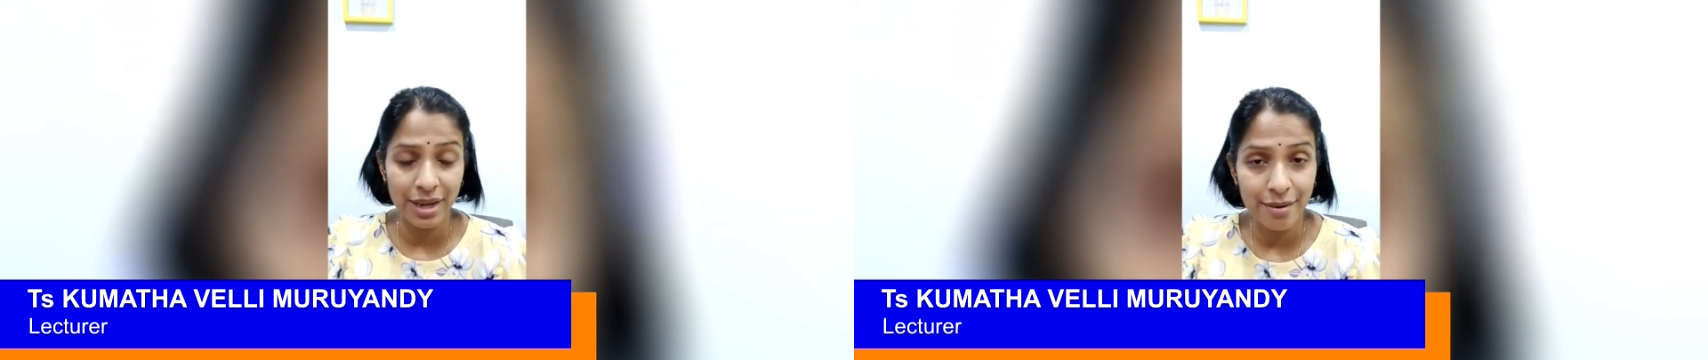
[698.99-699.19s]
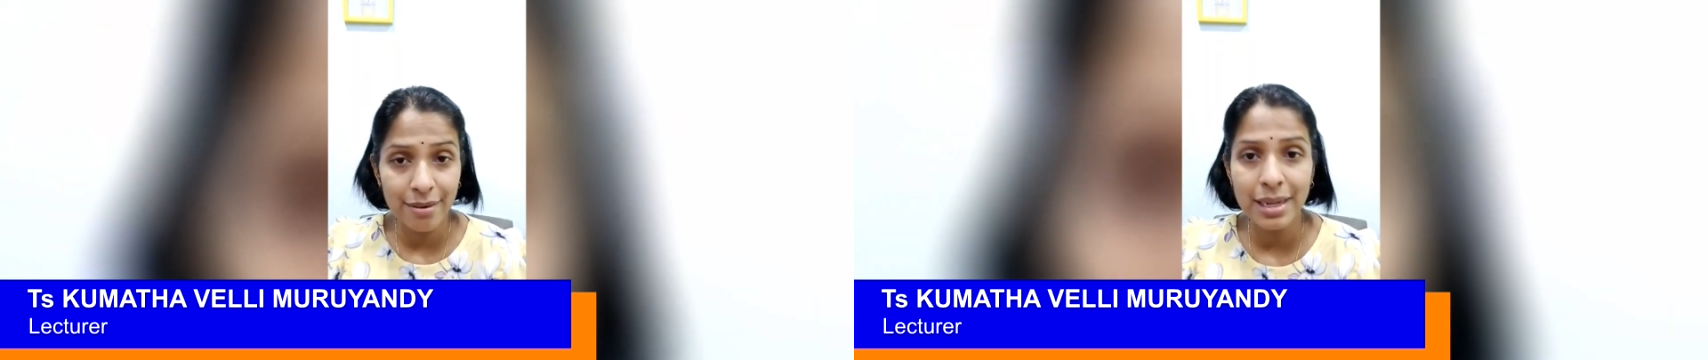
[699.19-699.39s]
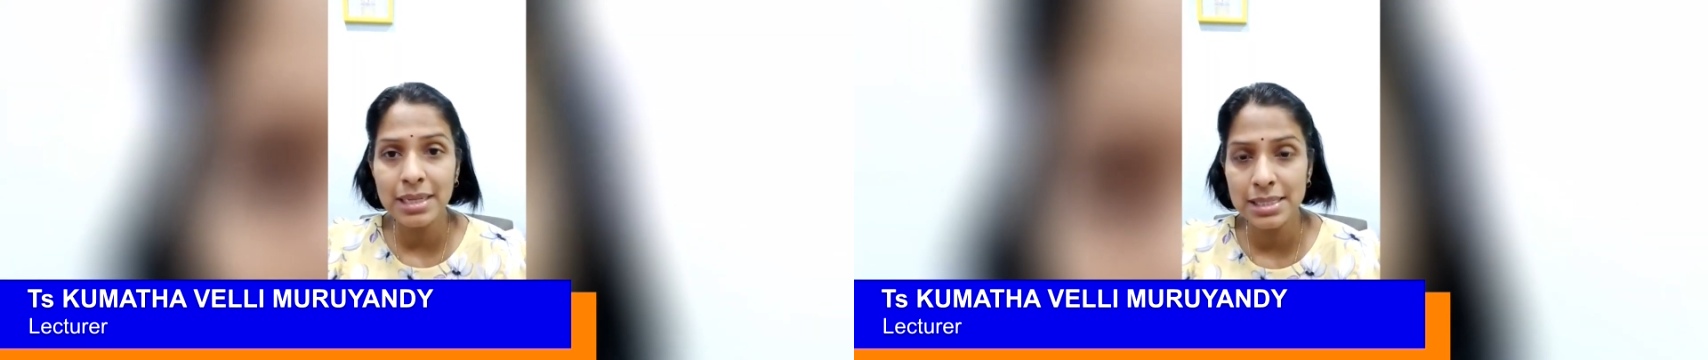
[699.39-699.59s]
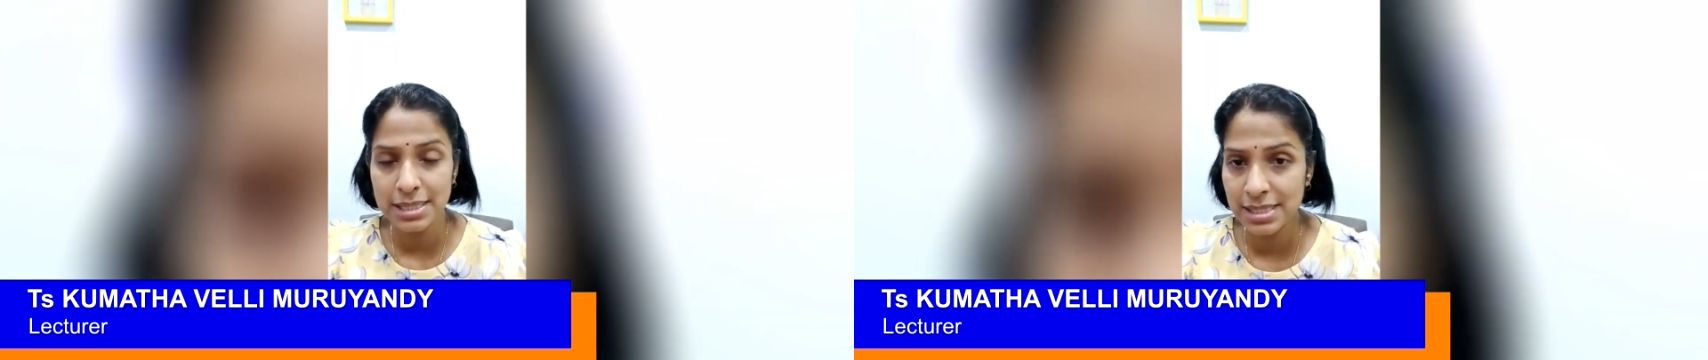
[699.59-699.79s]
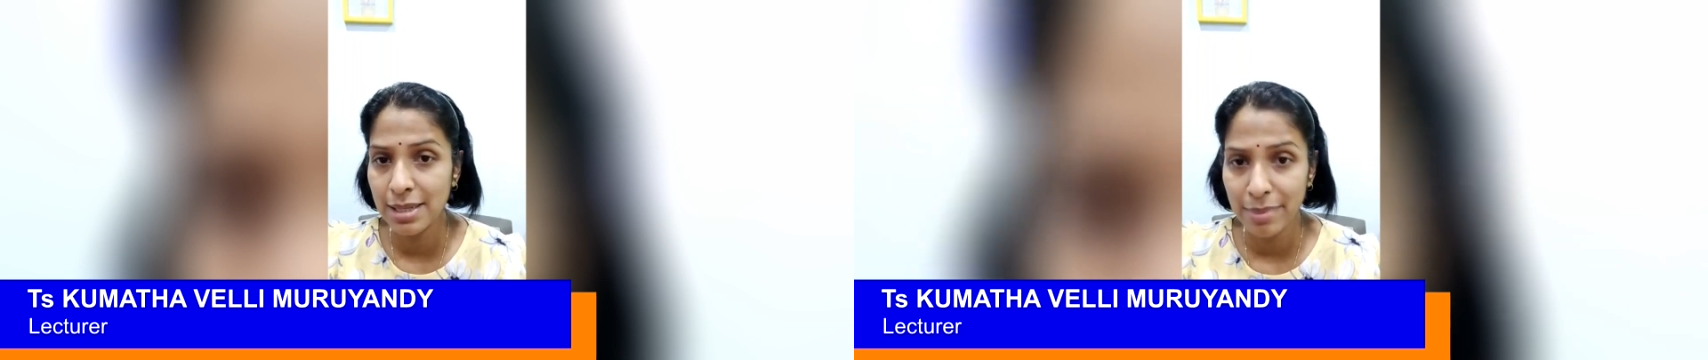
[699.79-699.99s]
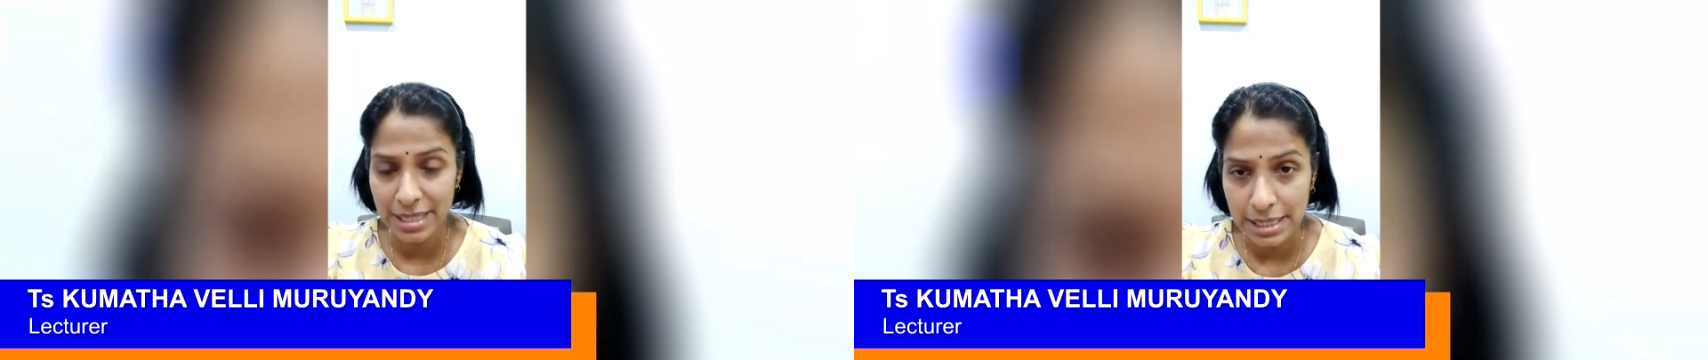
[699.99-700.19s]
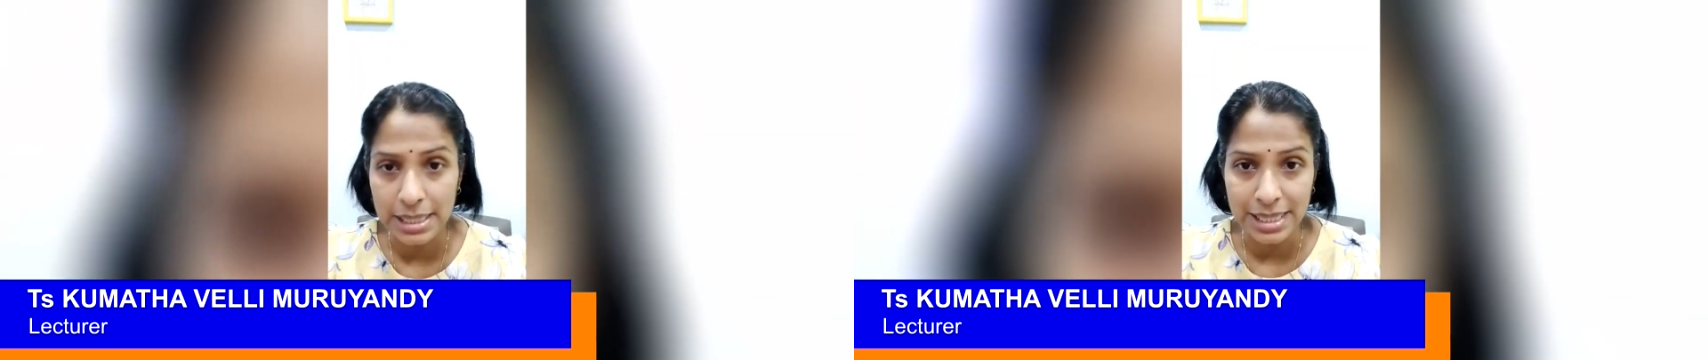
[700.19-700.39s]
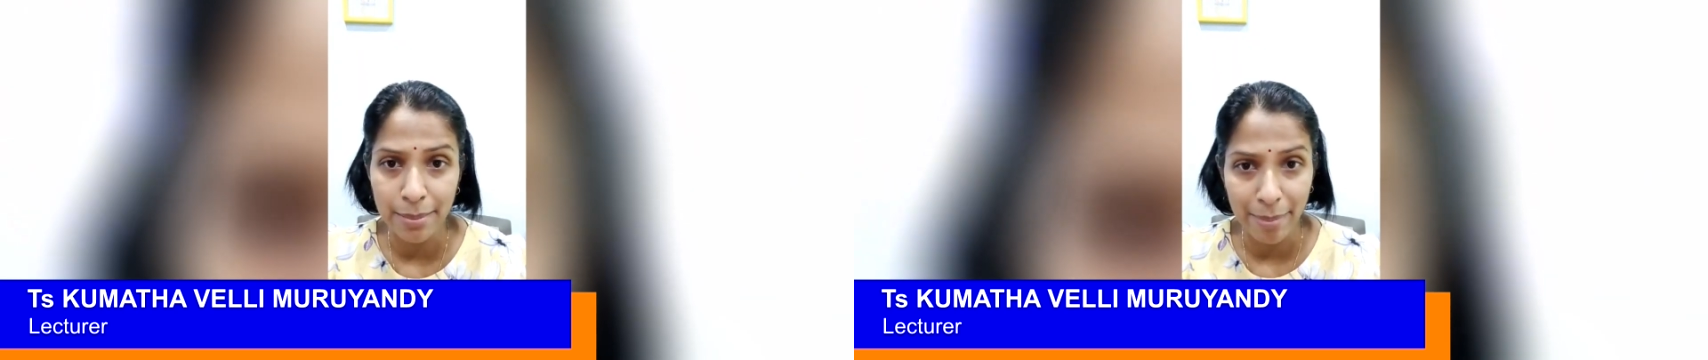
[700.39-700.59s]
very
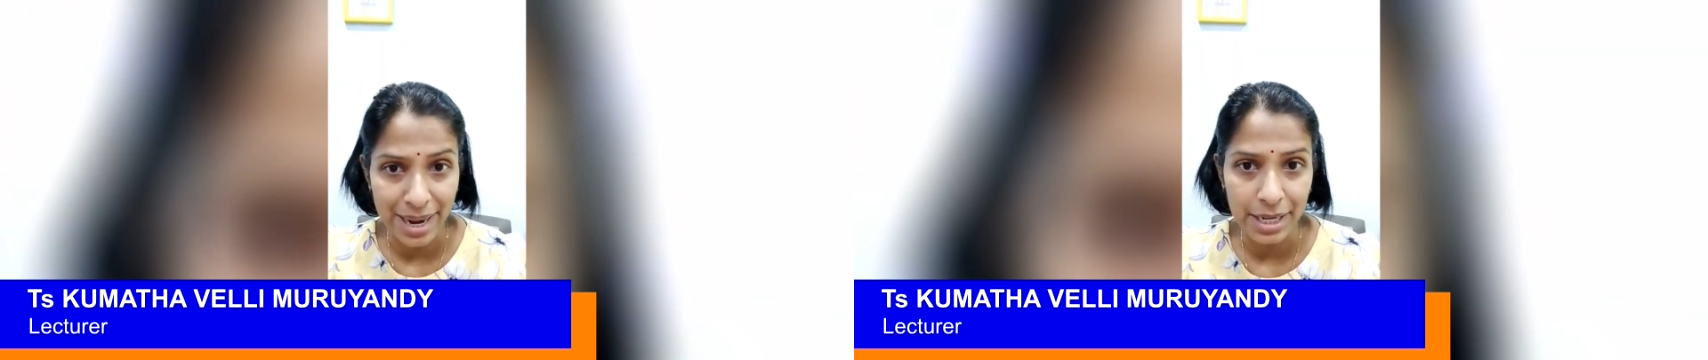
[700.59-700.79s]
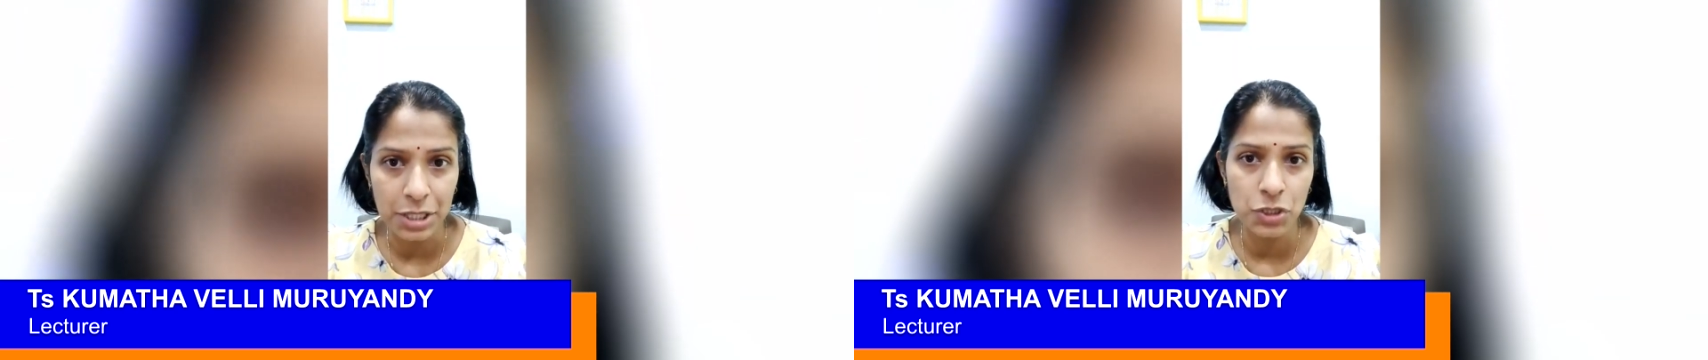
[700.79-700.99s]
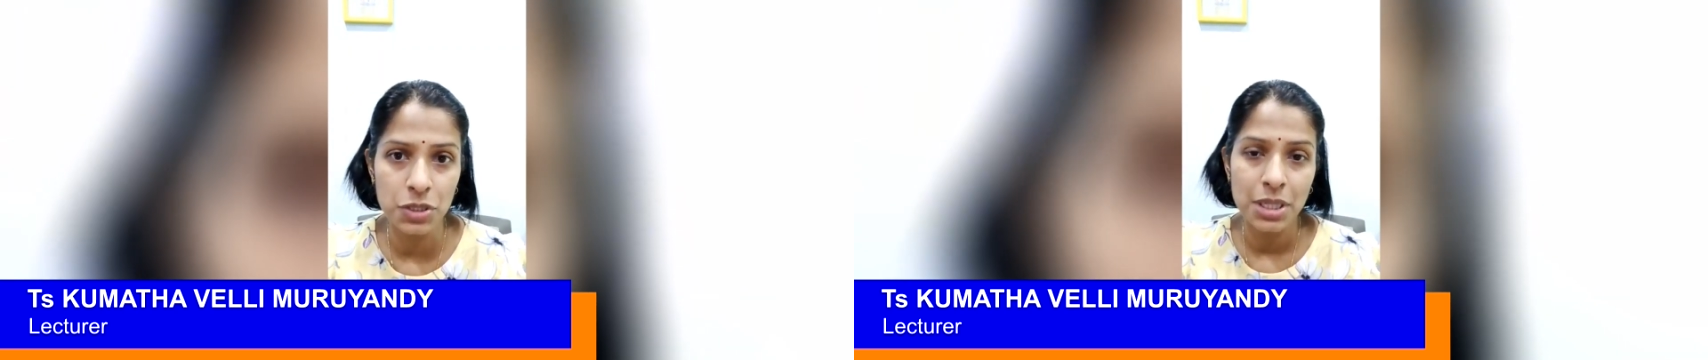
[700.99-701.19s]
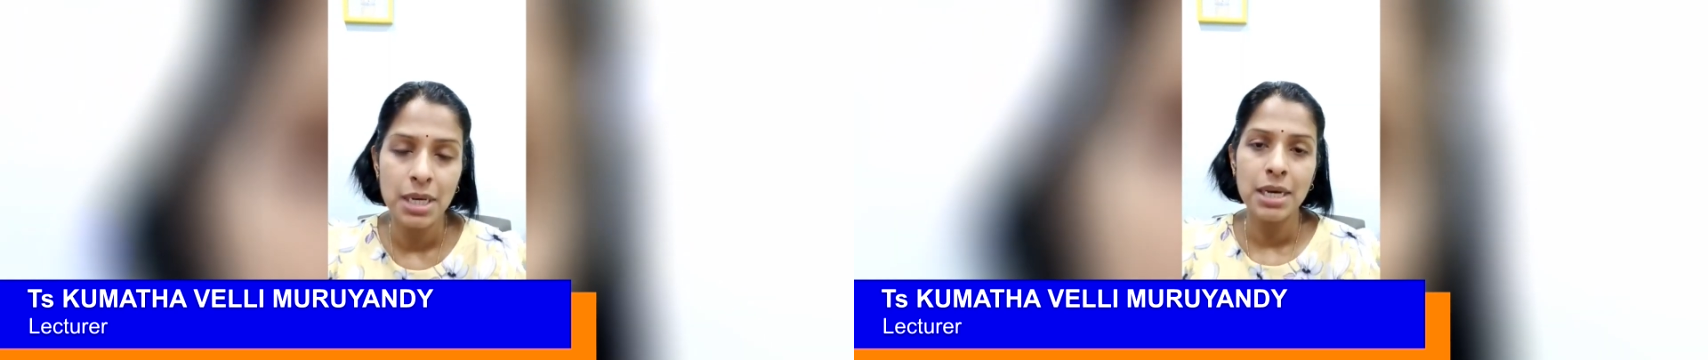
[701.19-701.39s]
systematically managed.